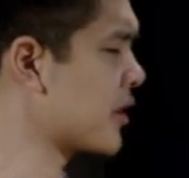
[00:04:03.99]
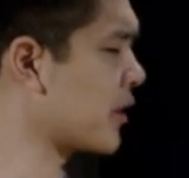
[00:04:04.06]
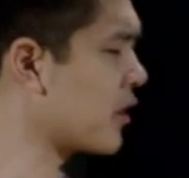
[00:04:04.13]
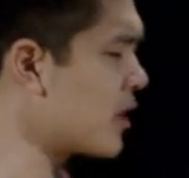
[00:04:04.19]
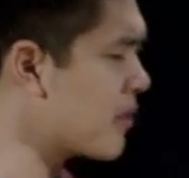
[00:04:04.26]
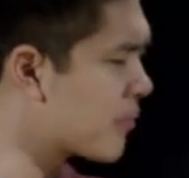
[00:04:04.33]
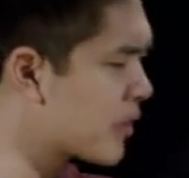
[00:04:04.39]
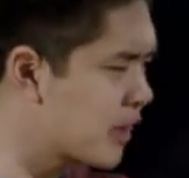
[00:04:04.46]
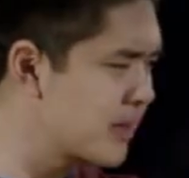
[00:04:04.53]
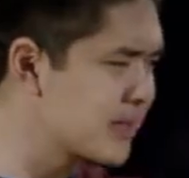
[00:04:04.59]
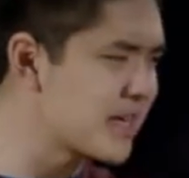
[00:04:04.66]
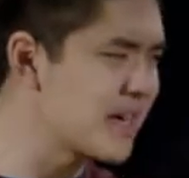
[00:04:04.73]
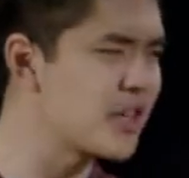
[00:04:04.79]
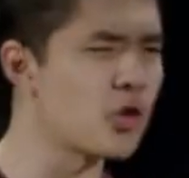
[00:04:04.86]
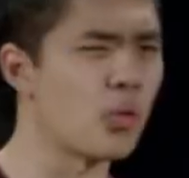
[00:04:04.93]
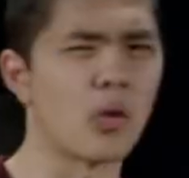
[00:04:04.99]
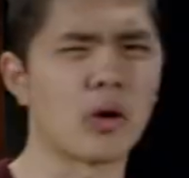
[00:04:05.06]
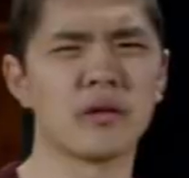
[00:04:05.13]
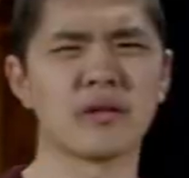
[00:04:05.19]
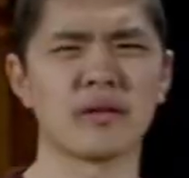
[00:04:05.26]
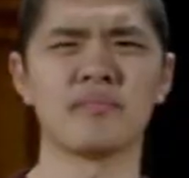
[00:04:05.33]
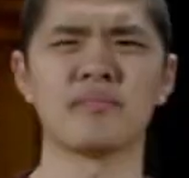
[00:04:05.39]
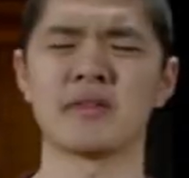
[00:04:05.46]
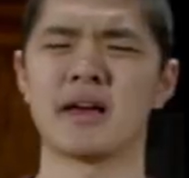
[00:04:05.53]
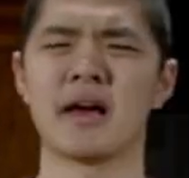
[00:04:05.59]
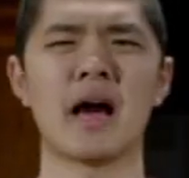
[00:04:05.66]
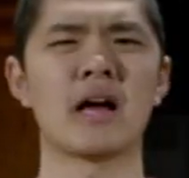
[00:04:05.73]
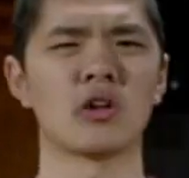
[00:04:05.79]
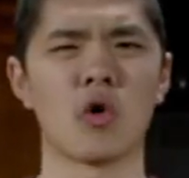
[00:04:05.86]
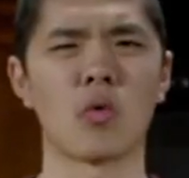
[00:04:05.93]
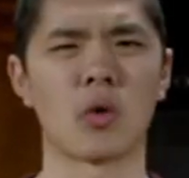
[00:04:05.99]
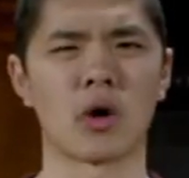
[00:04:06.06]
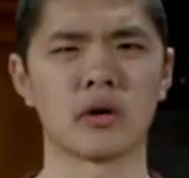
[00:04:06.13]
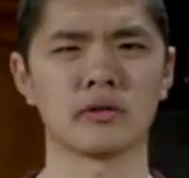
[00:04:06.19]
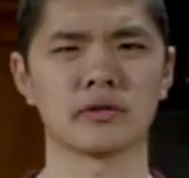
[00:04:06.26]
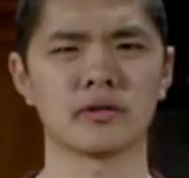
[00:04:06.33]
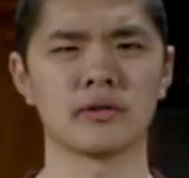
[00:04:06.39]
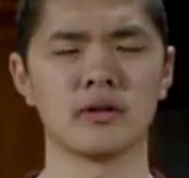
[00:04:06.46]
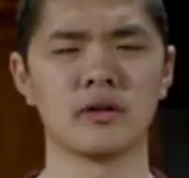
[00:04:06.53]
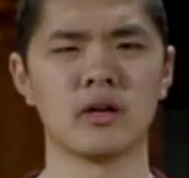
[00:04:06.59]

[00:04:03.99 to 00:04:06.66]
that seems to contain the words hello world.